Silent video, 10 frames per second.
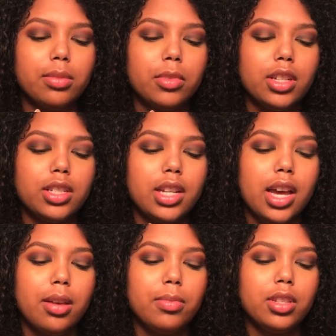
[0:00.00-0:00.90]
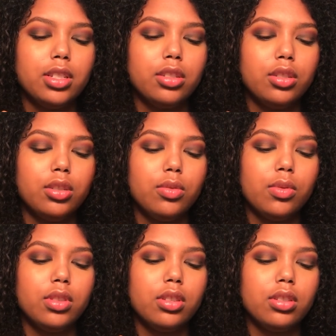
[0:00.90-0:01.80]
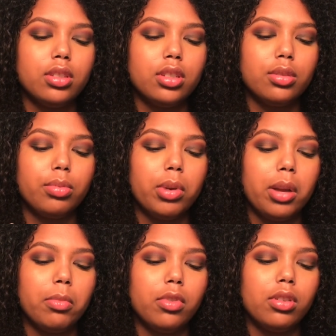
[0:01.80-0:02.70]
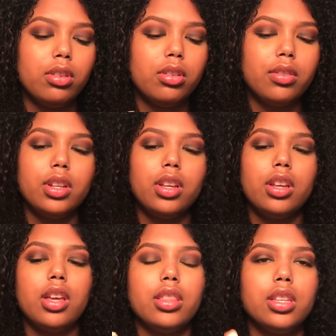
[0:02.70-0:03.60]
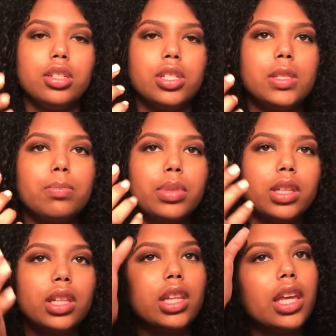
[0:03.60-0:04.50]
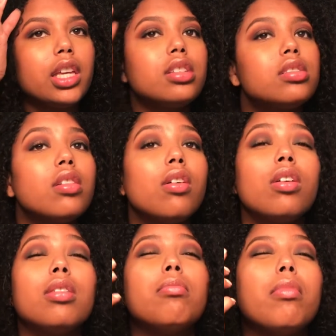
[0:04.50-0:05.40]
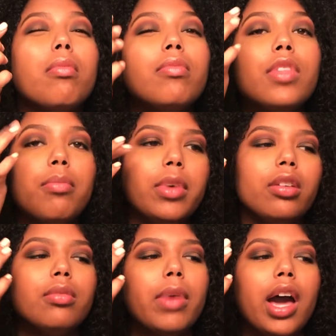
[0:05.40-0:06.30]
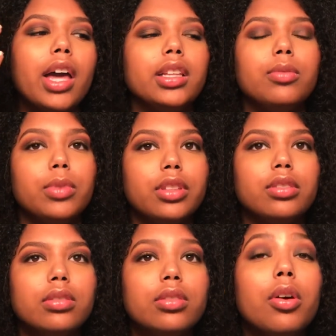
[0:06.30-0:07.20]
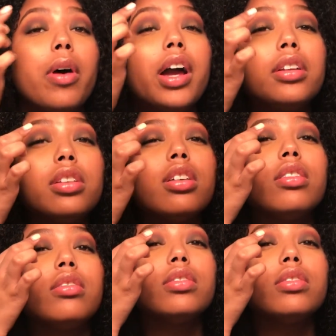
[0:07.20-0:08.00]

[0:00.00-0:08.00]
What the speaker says: I'm gonna dab into the glitter primer and then just place on the middle of my eyelid where there's no eyeshadow.